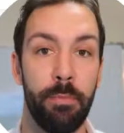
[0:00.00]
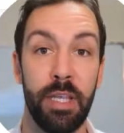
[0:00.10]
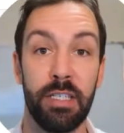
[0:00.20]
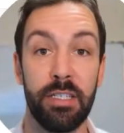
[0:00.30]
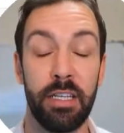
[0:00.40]

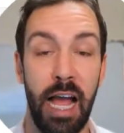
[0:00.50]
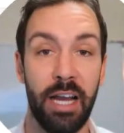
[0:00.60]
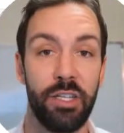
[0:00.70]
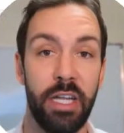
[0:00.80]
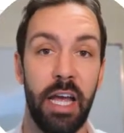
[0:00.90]
this is
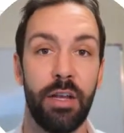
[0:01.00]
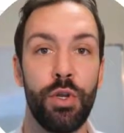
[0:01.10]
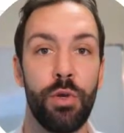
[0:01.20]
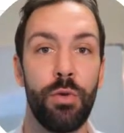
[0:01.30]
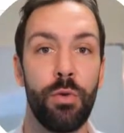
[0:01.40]
actually a
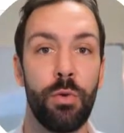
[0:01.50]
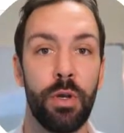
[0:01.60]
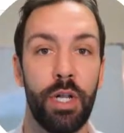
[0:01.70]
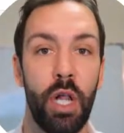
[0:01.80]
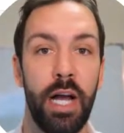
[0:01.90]
new
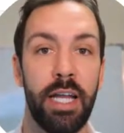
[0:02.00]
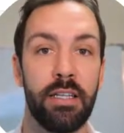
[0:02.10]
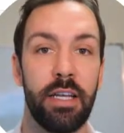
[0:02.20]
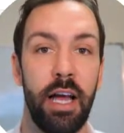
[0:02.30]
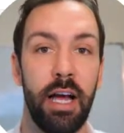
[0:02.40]

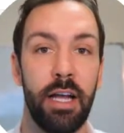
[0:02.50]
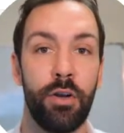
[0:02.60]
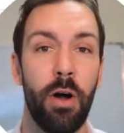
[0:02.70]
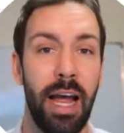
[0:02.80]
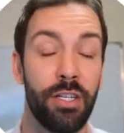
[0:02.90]
client,
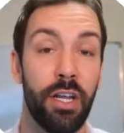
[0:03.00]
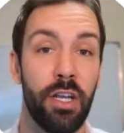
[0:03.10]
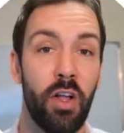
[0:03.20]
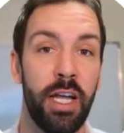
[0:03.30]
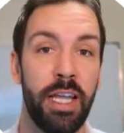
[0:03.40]
not actually a
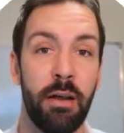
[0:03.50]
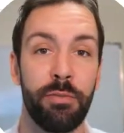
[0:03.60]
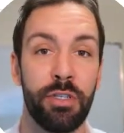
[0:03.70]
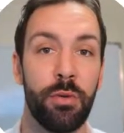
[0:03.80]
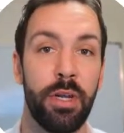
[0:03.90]
client yet. I'm
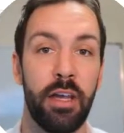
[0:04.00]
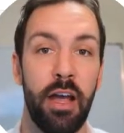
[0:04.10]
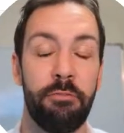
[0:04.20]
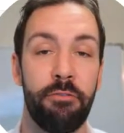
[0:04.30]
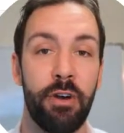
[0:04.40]
just doing
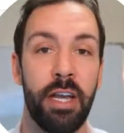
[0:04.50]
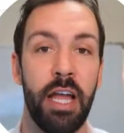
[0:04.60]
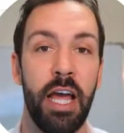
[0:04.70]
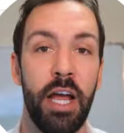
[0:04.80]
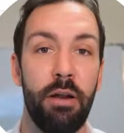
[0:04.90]
a free
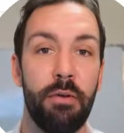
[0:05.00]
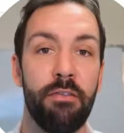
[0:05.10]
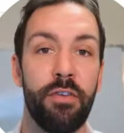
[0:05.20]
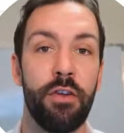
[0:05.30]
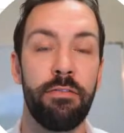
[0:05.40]

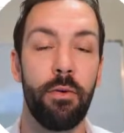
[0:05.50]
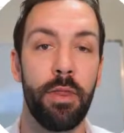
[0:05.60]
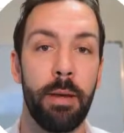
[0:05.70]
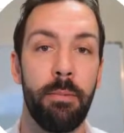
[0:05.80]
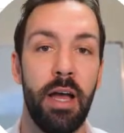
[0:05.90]
review for
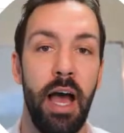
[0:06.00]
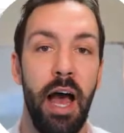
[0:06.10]
them.